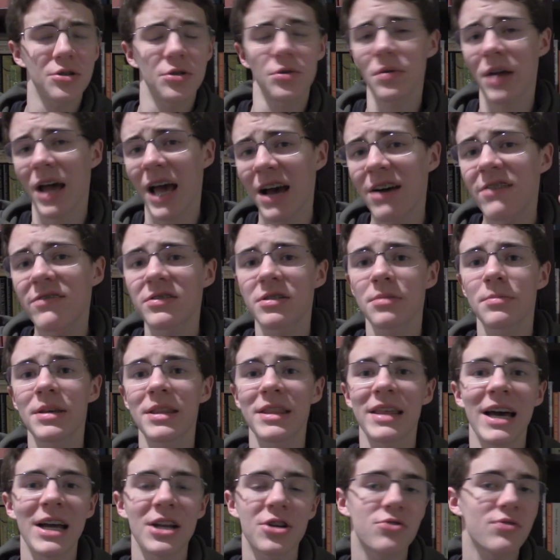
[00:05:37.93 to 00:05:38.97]
You don't have to be
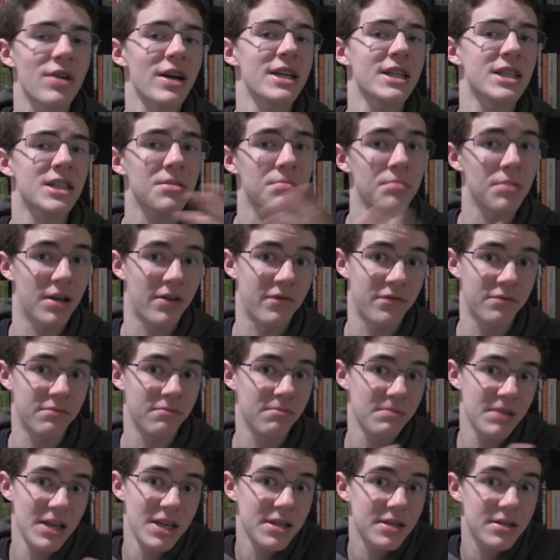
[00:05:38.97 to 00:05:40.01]
that drastic, but
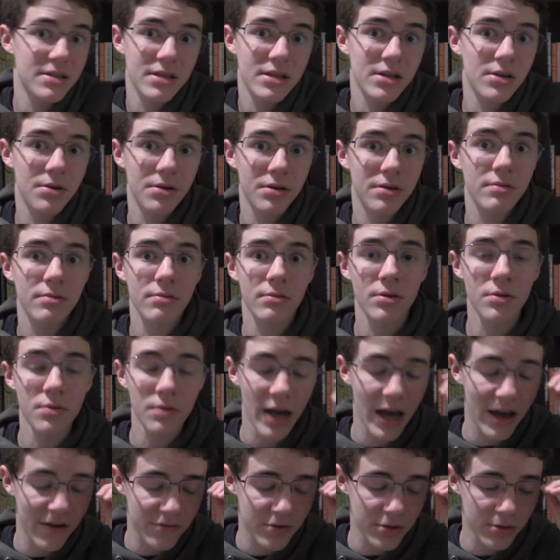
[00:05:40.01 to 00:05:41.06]
necessary you
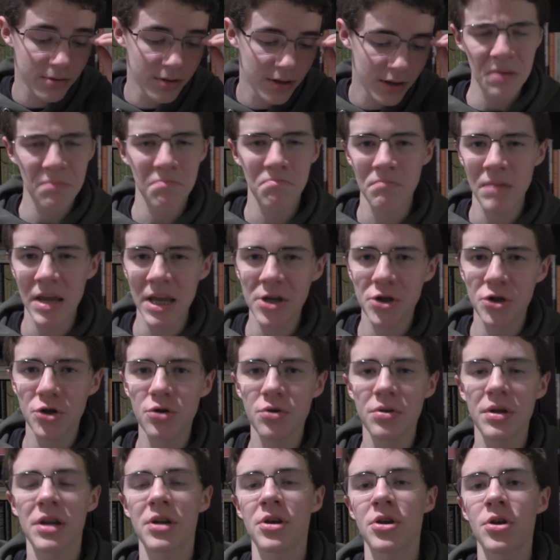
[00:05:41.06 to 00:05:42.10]
have to. Make
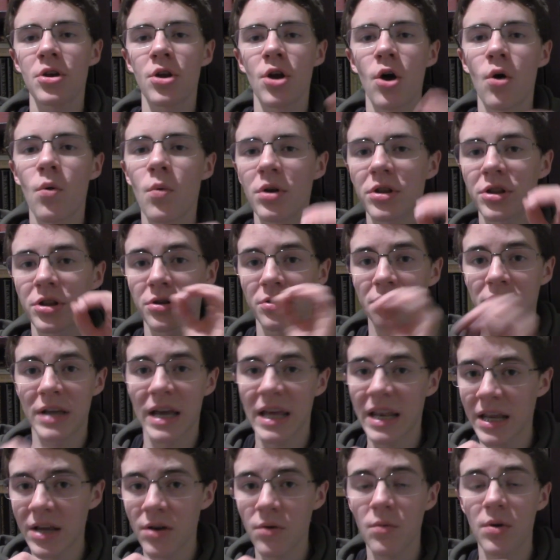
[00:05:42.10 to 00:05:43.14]
sure they know what they're
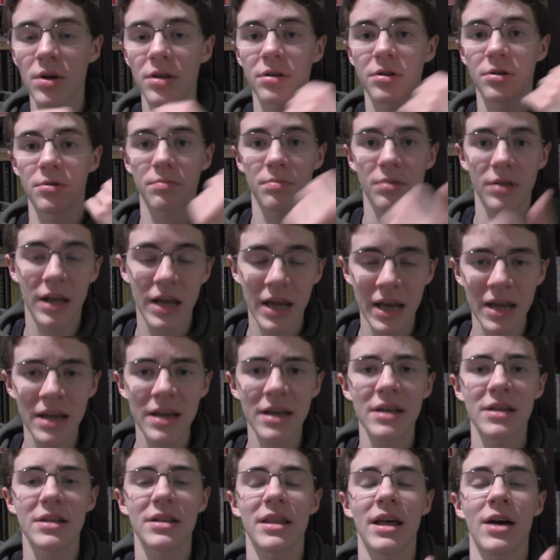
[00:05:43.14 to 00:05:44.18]
getting when they're
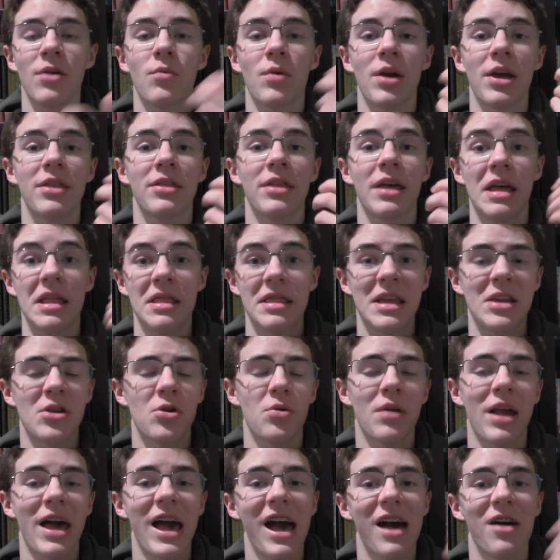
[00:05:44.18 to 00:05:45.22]
playing, that way that they
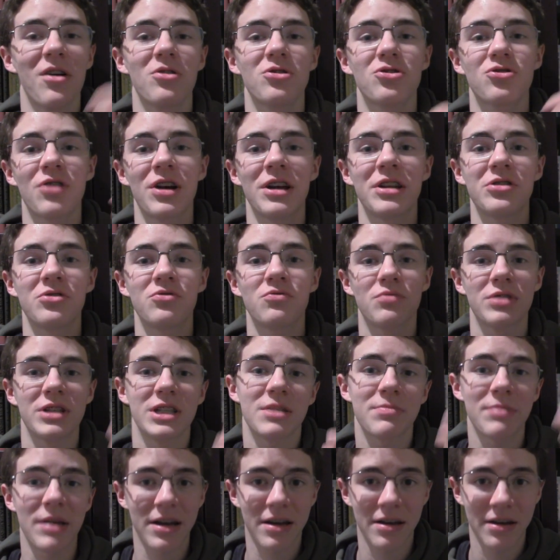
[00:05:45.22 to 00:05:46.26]
don't try to
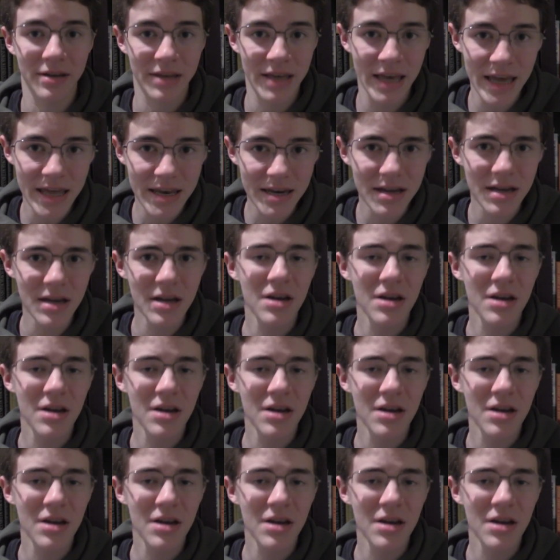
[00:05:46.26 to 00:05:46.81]
respec again.